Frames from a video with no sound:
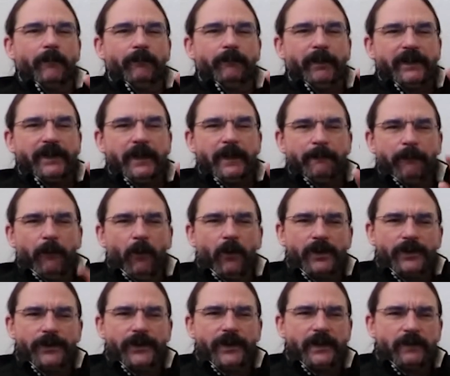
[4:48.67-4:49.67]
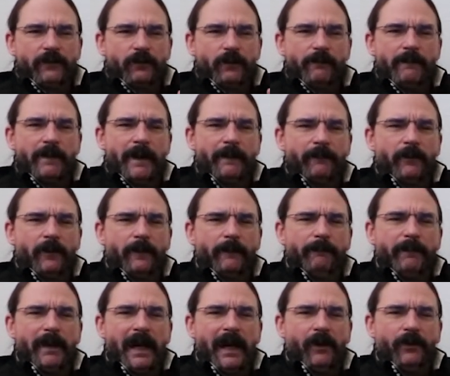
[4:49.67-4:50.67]
But the important thing to remember
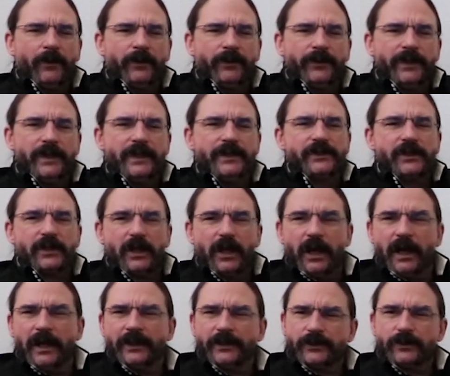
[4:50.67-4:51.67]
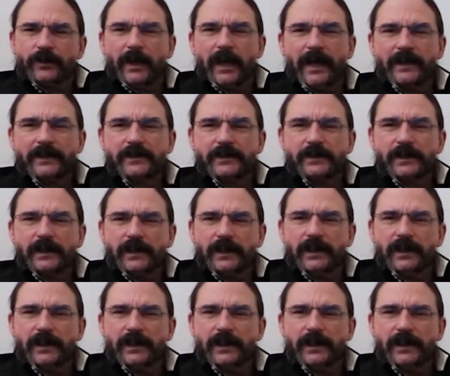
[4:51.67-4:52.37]
about these contracts